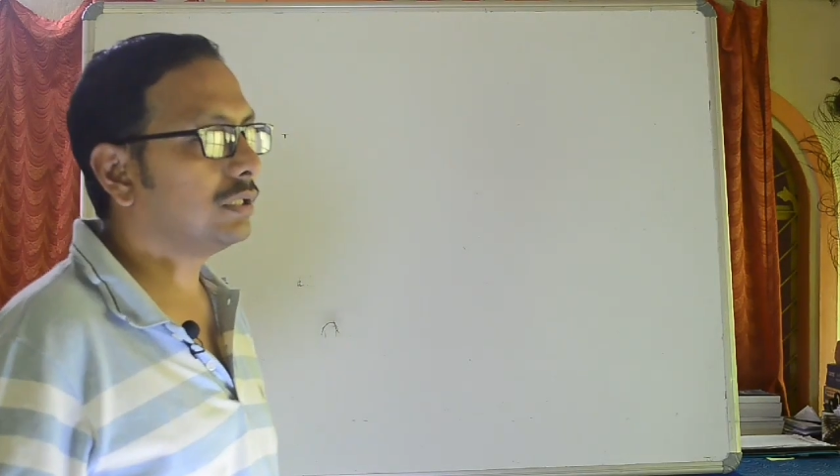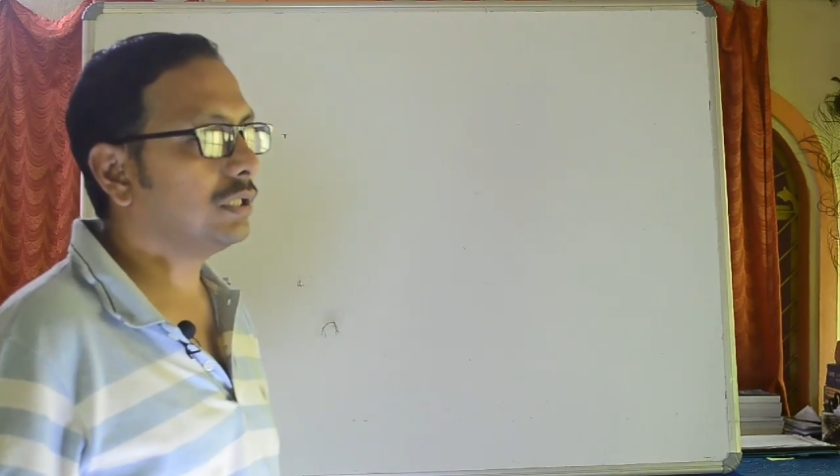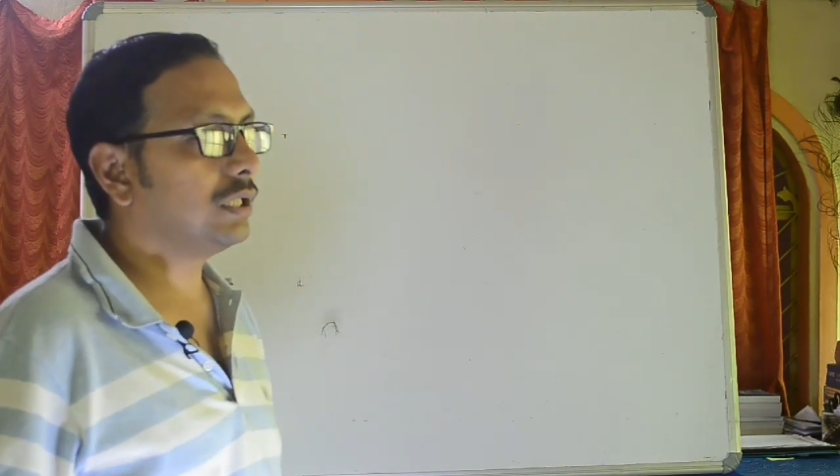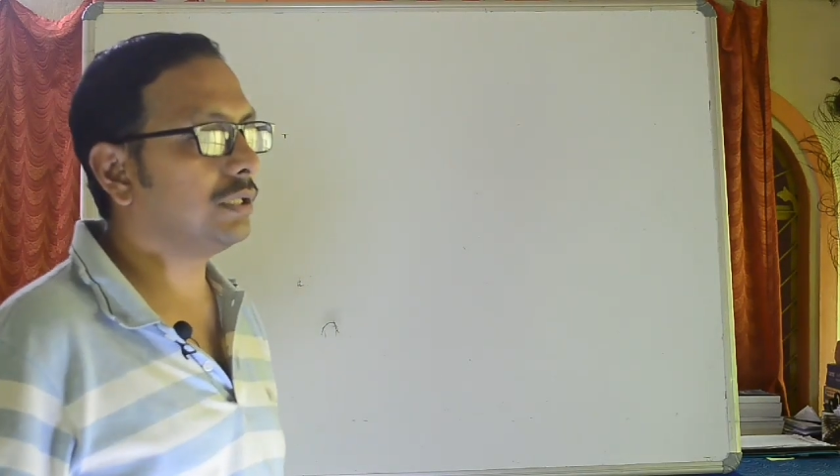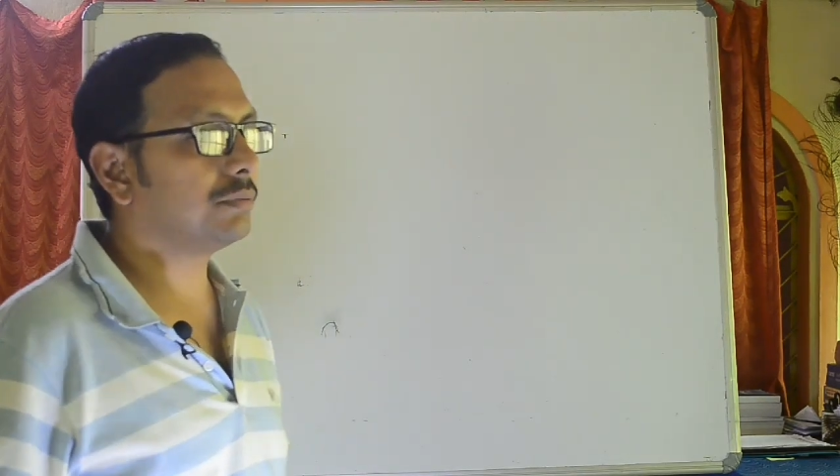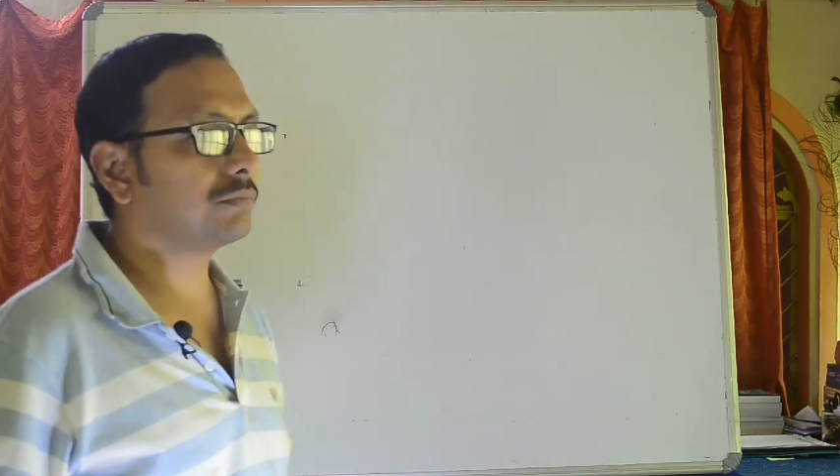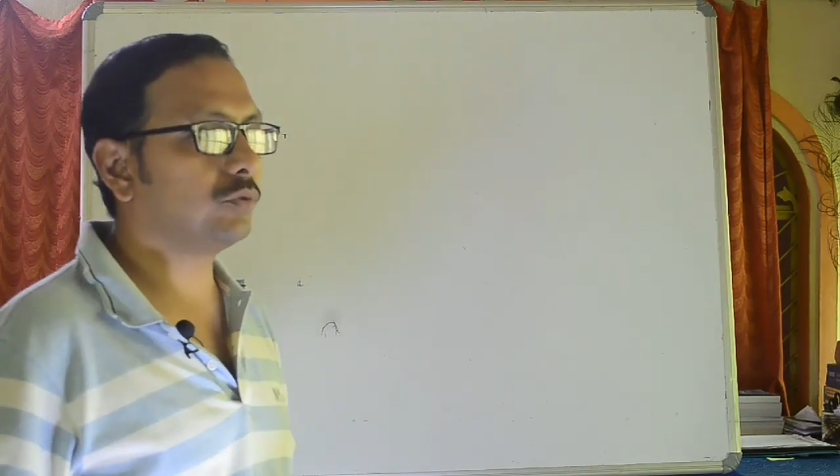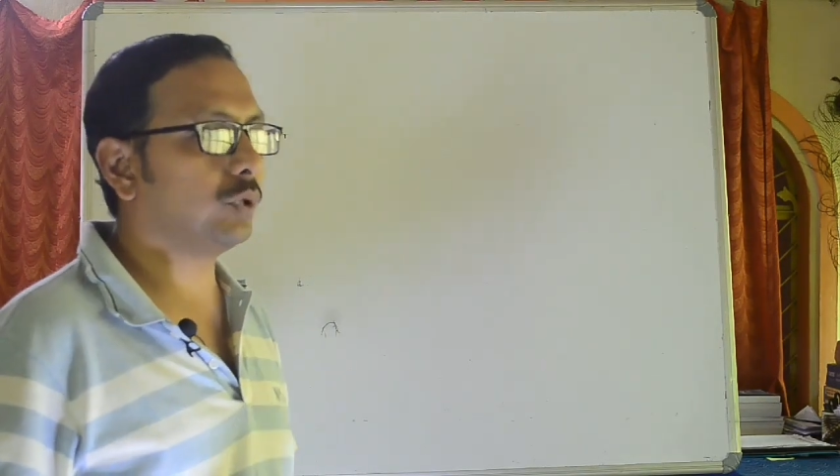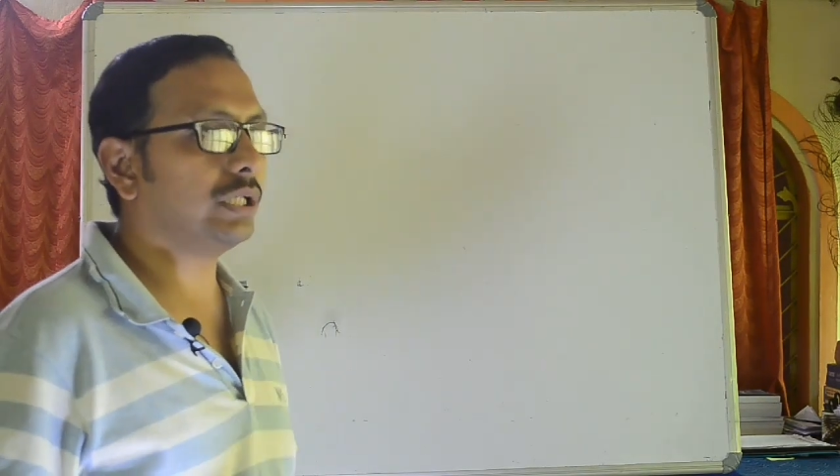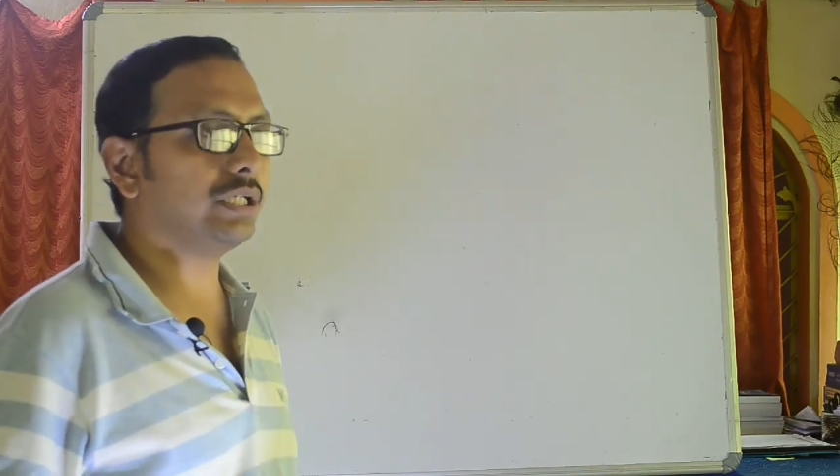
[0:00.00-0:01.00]

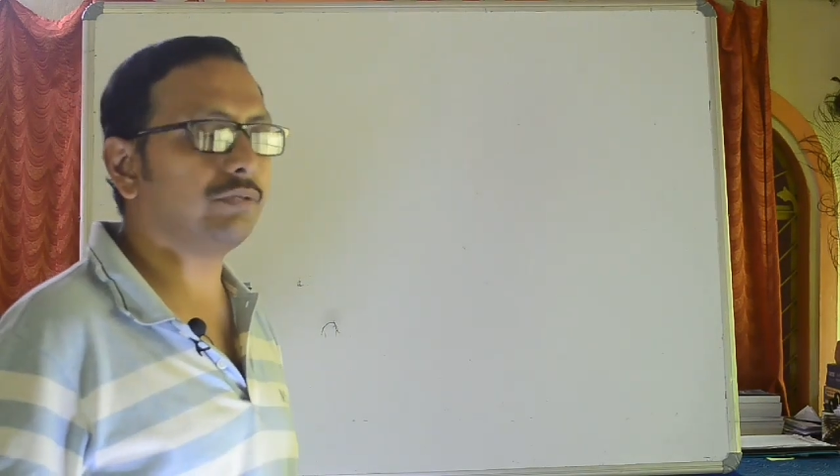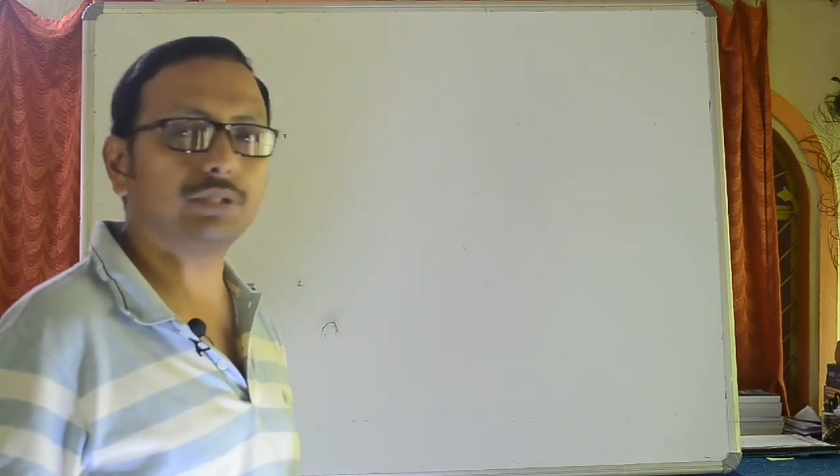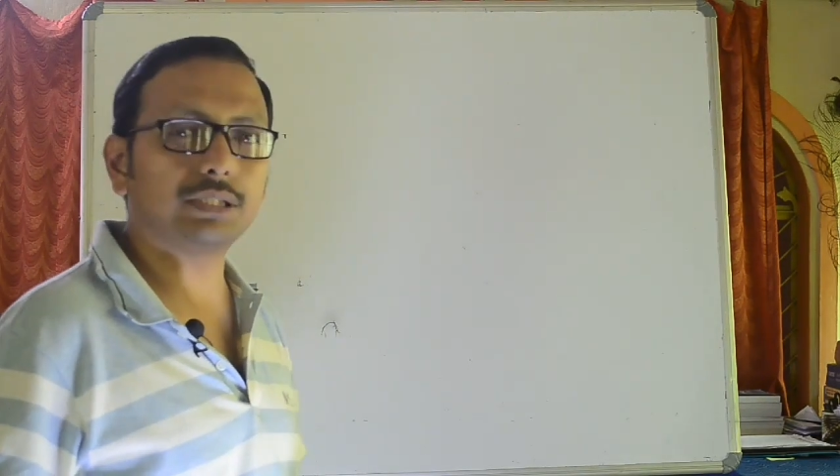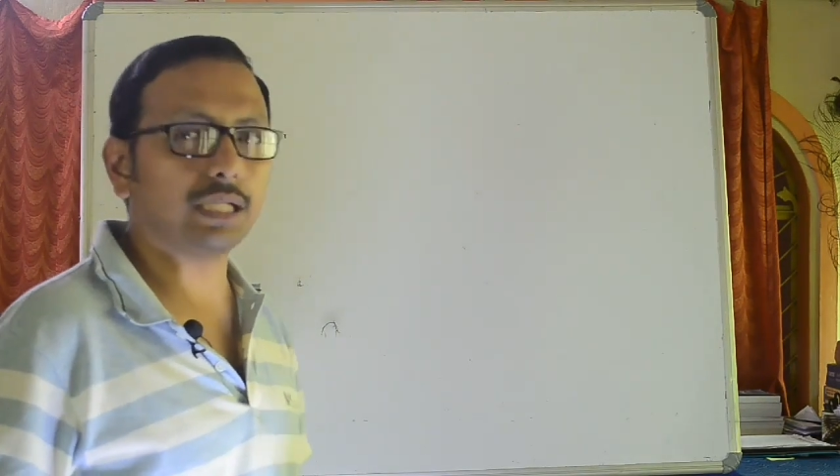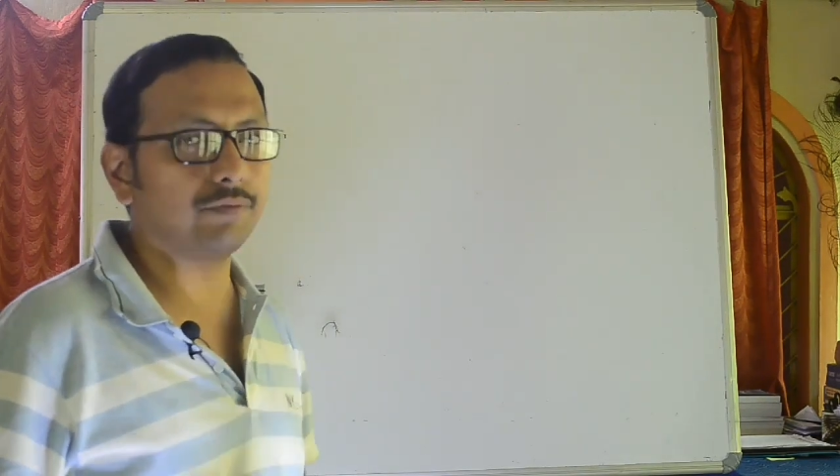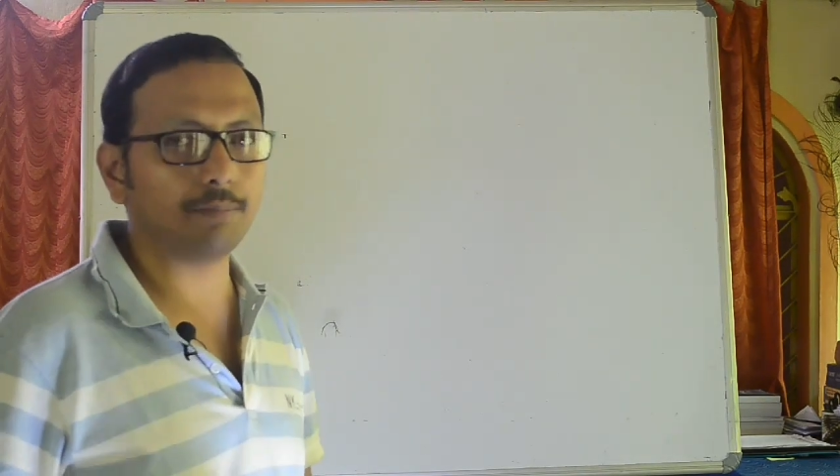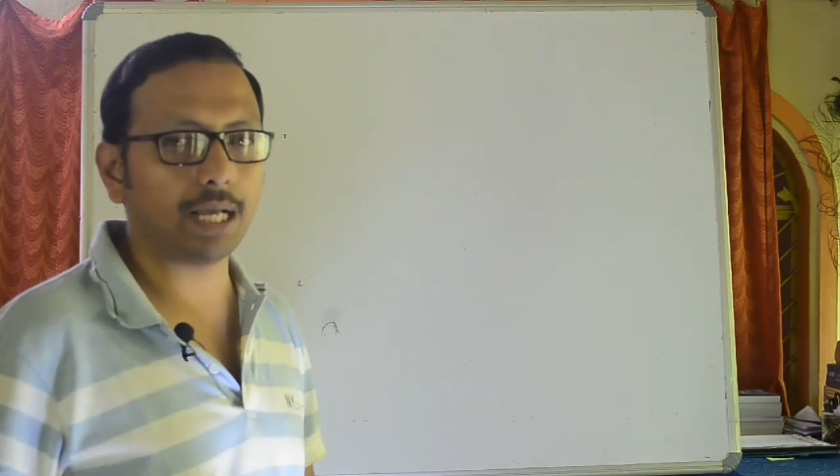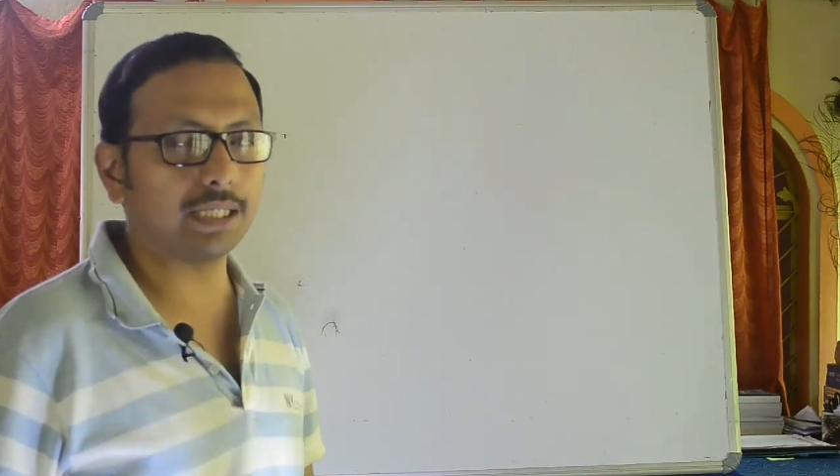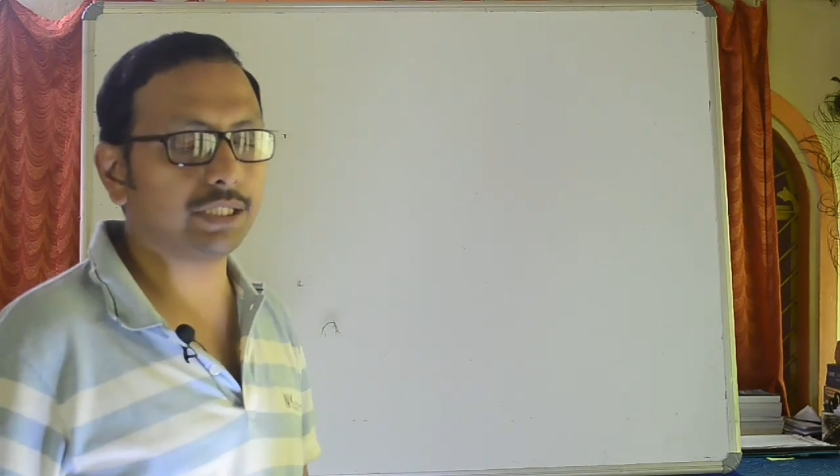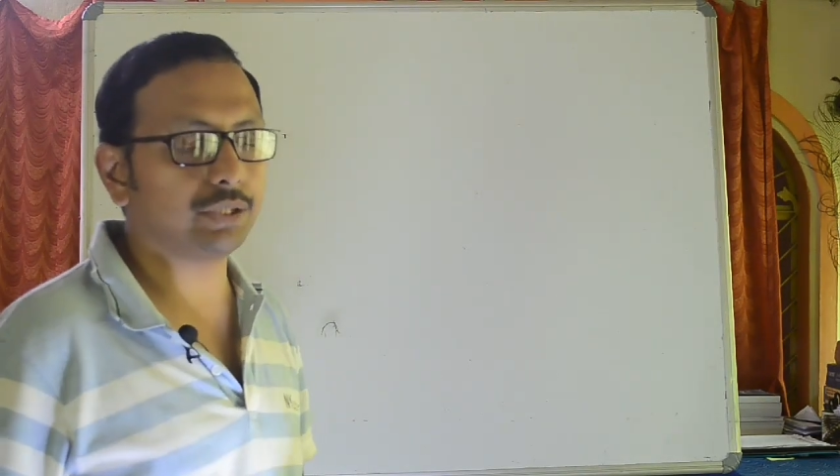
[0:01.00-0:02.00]
quantity which is having
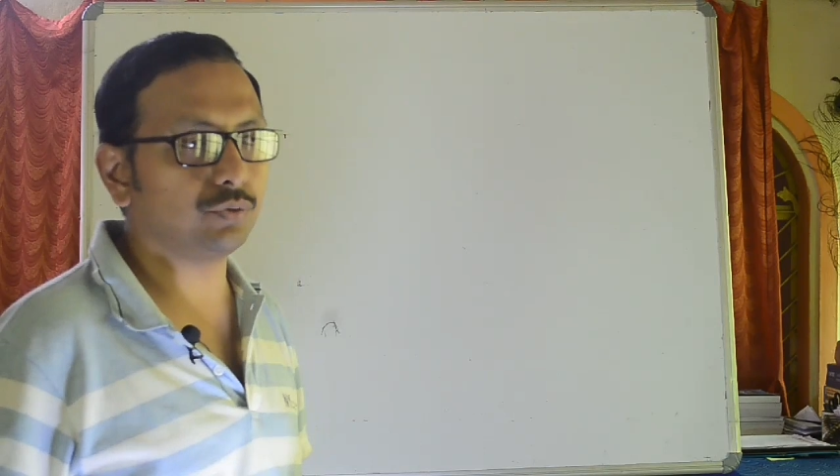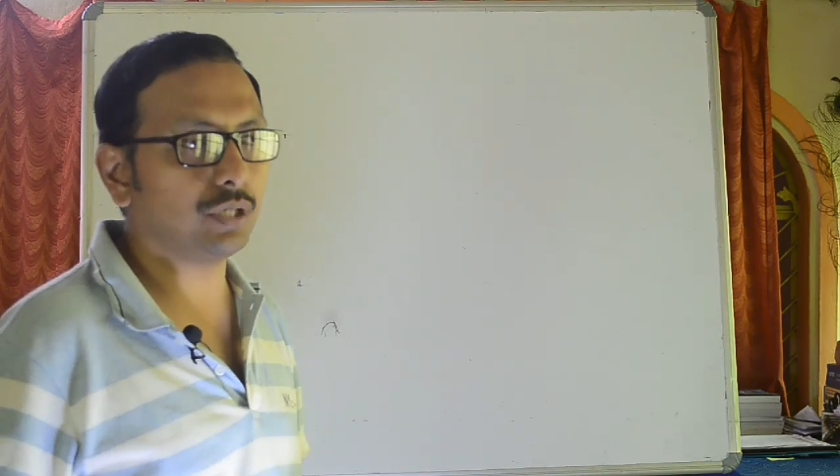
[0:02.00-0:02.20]
magnitude